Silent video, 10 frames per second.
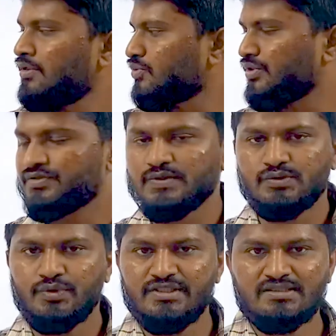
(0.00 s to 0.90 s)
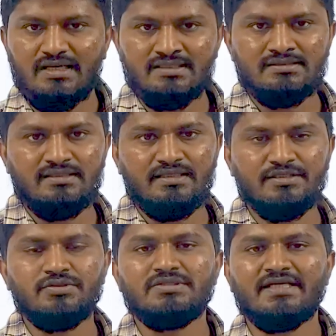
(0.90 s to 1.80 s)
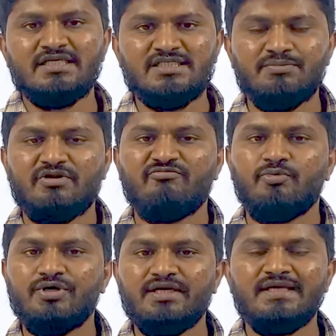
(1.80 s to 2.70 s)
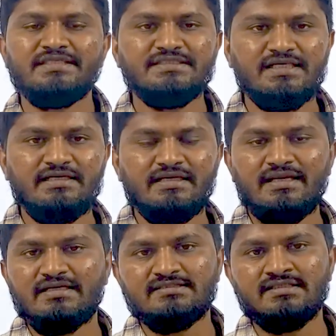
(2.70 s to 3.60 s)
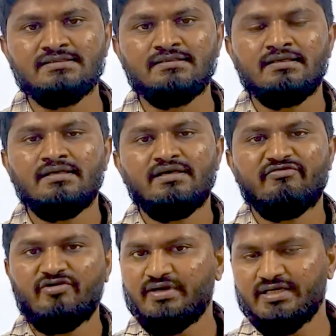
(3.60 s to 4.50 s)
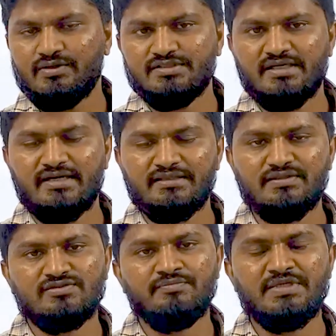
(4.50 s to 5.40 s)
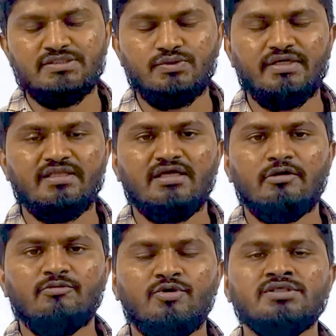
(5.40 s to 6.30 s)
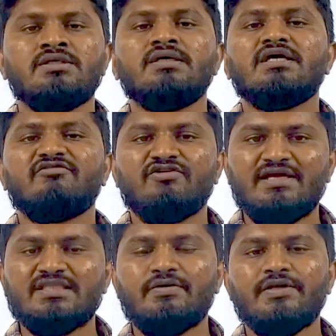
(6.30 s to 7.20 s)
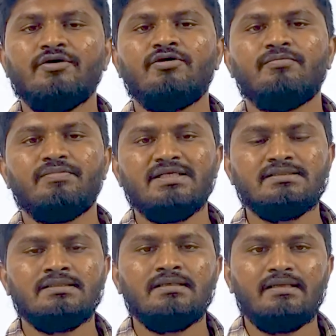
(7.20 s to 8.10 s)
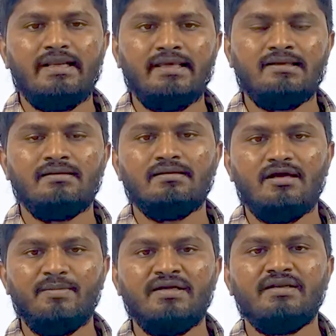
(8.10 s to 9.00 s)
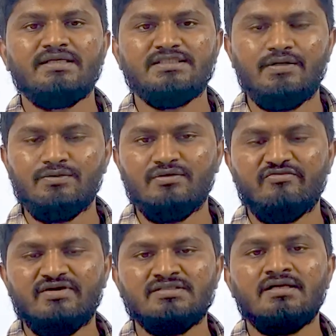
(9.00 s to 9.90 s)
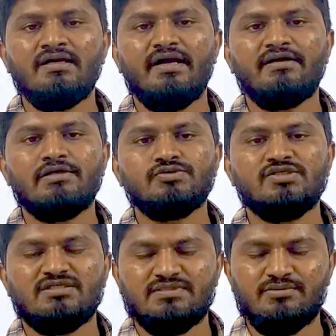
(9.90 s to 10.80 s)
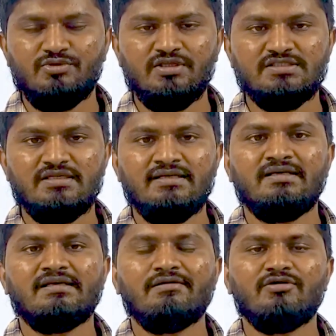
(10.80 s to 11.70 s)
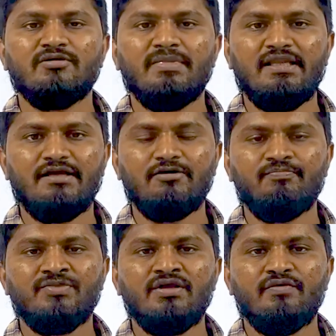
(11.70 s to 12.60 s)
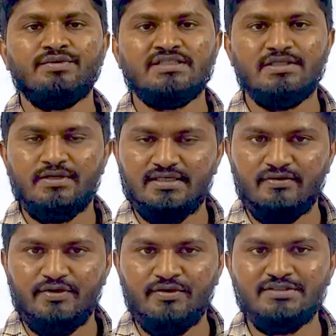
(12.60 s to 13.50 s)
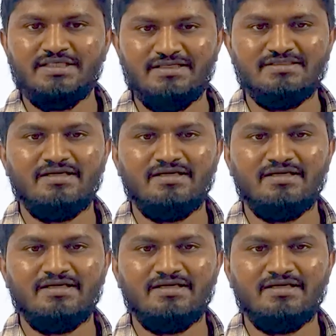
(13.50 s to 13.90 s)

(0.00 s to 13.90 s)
So this was today's class, and this was second chapter of polity, NCERT class 6. If you have any doubts regarding this one, please do it in the comment box. If you like the video, please like, comment and share with your friends, and also subscribe to the channel and click on the bell icon. With this I will end the video. Jai Hind, Jai